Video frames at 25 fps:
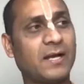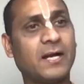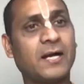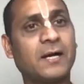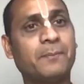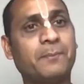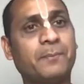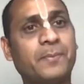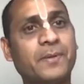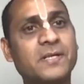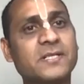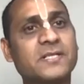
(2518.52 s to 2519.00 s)

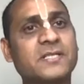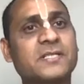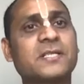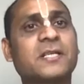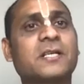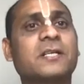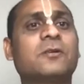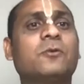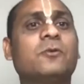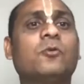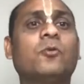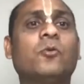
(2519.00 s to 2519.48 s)
a
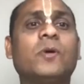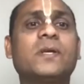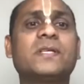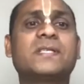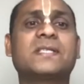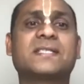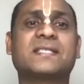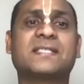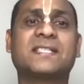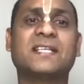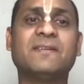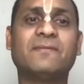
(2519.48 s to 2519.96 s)
person who
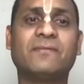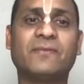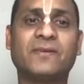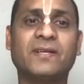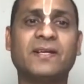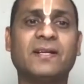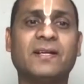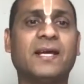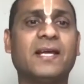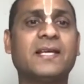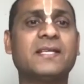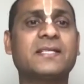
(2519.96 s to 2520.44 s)
is
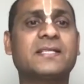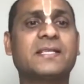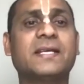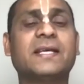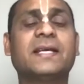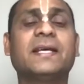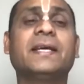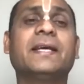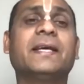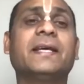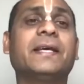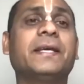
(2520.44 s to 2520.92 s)
self-realized,
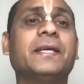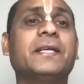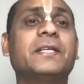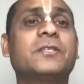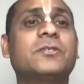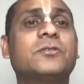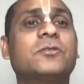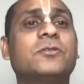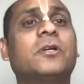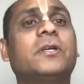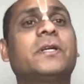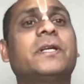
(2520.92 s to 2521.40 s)
he
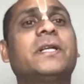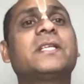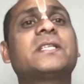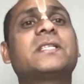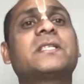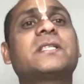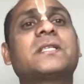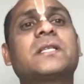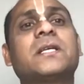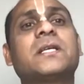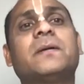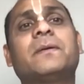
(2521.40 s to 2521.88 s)
is not
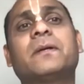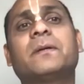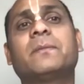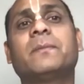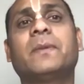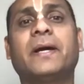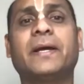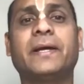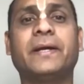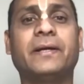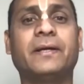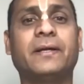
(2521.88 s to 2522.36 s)
disturbed
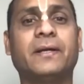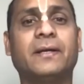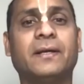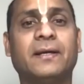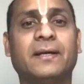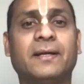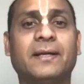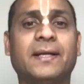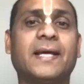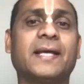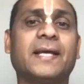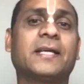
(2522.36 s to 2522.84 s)
by it.
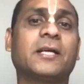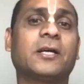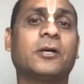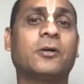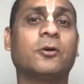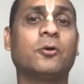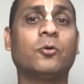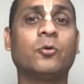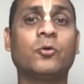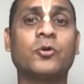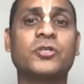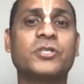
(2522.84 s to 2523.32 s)
Like an
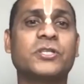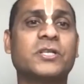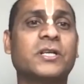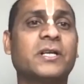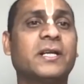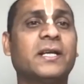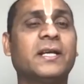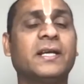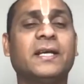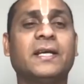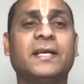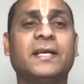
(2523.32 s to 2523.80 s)
ocean